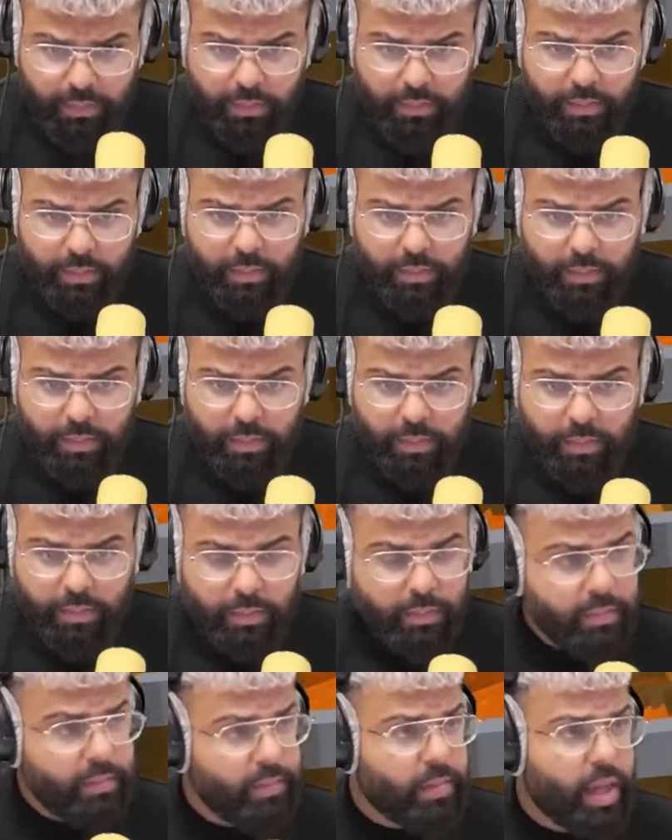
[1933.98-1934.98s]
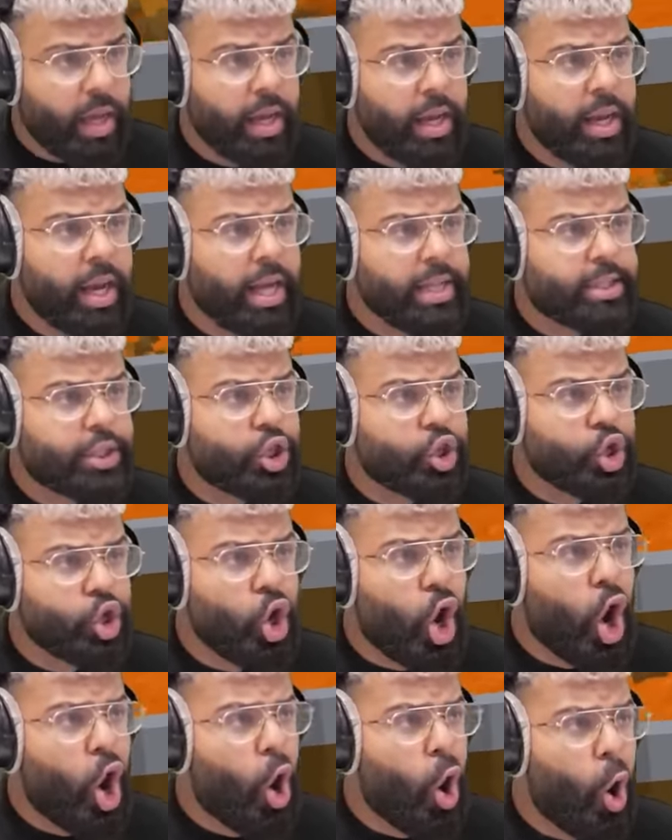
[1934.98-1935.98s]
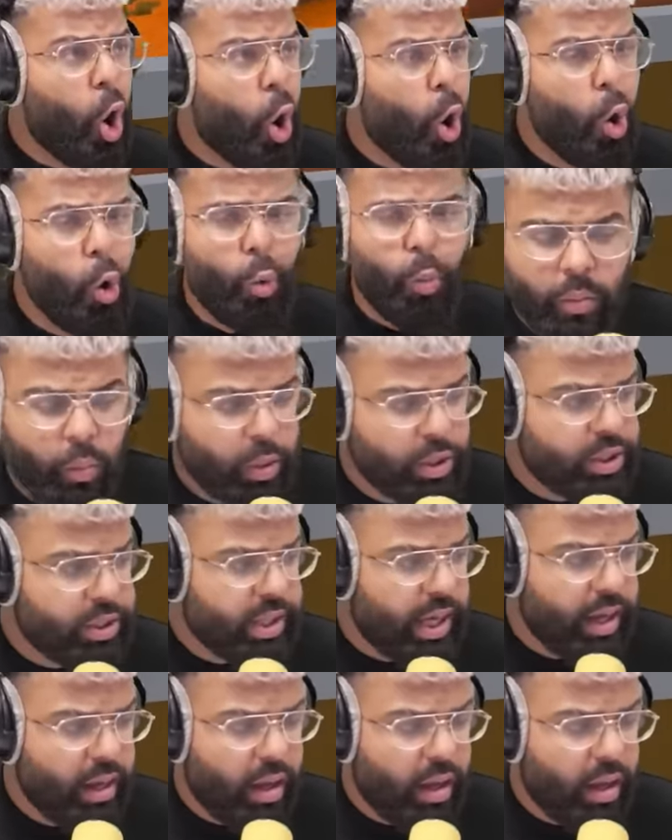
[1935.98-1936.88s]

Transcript: okay, go. really. Let's go. What'd you say? I